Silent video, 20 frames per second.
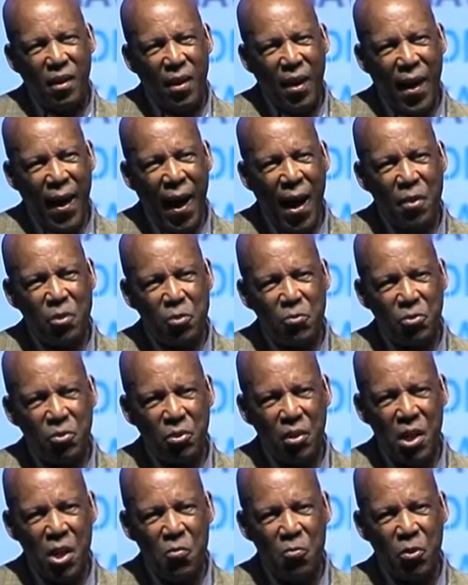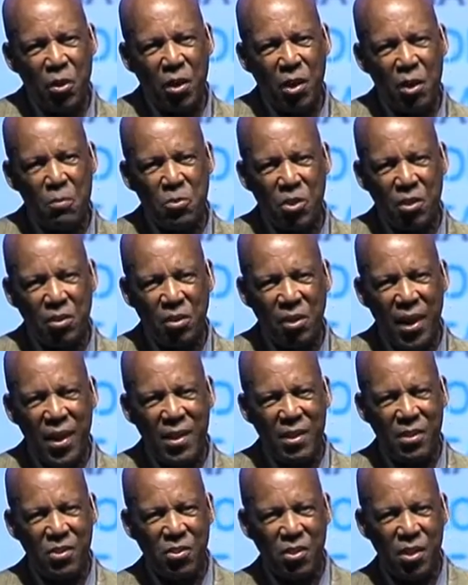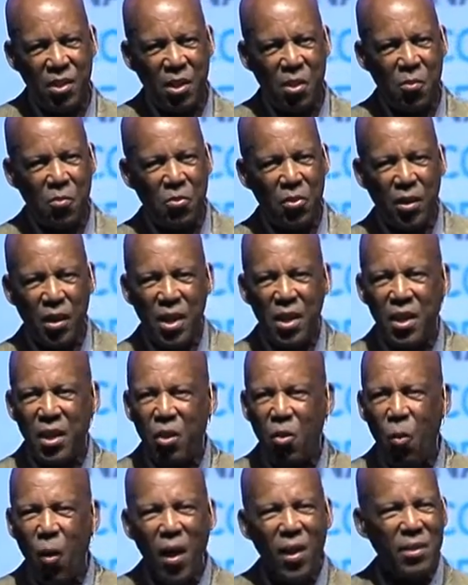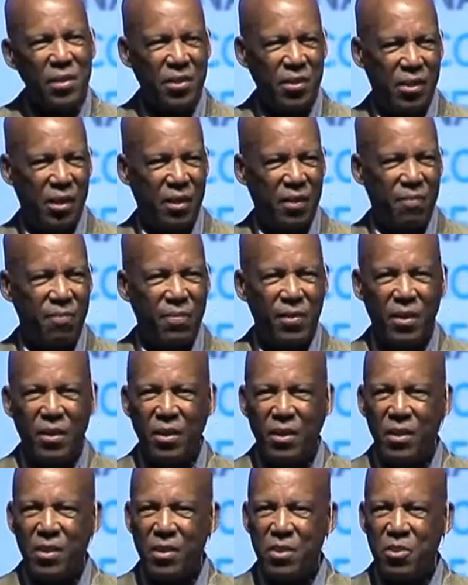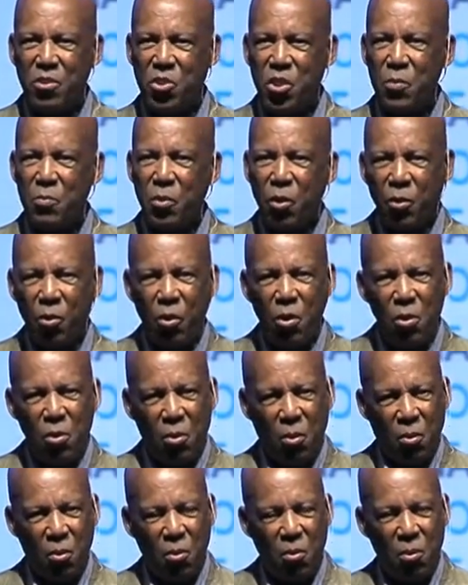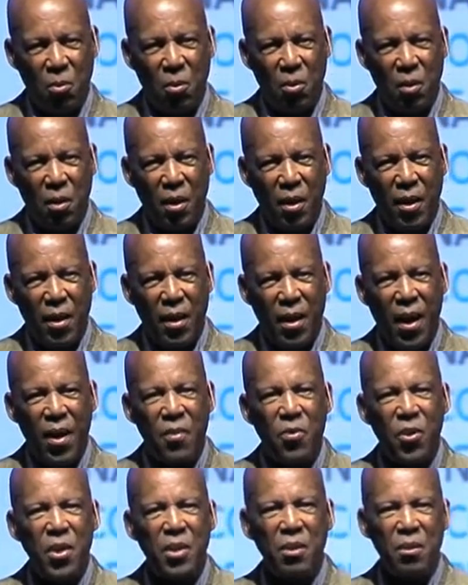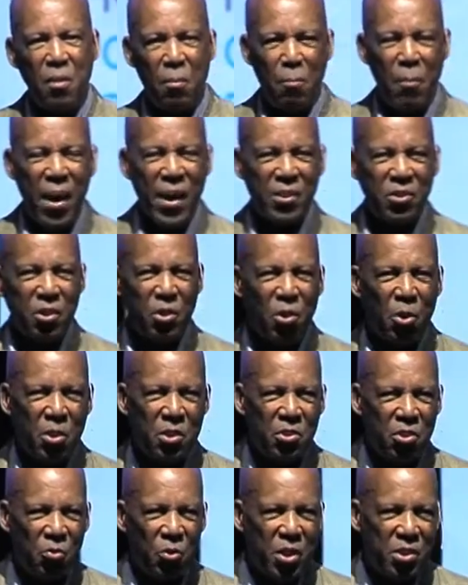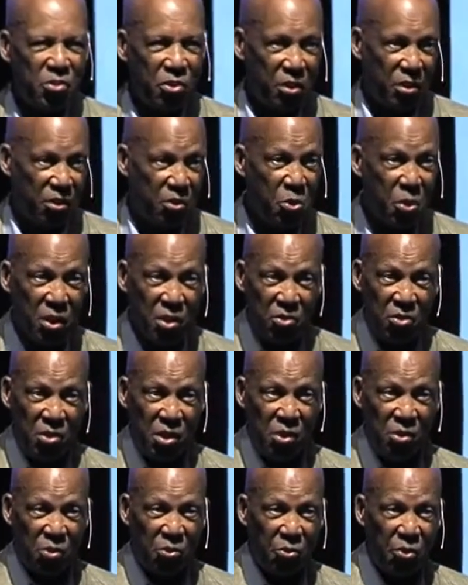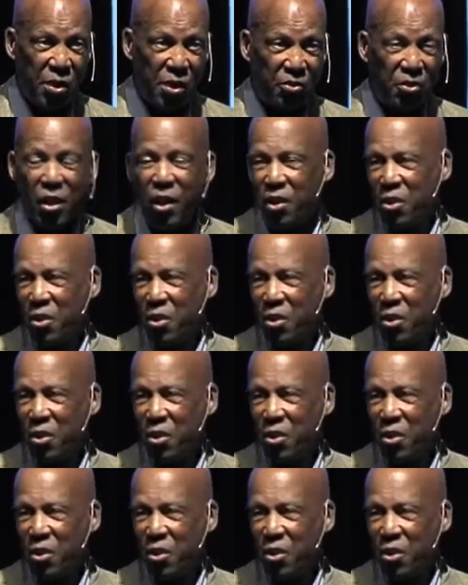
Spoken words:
Out of slavery comes this legacy of inequality, Jim Crow, and then mass incarceration. You can see the threads.